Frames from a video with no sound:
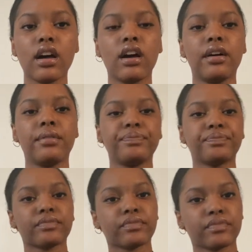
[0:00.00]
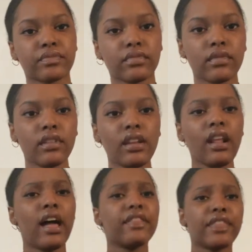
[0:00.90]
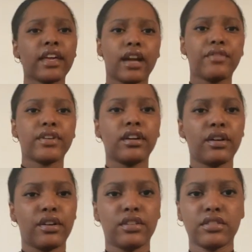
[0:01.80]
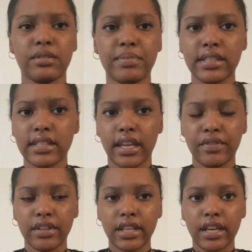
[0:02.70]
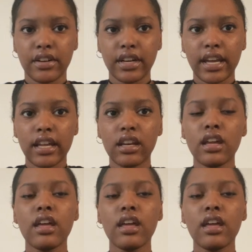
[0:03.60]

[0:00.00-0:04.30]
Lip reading: I think every young girl should be safe on the internet,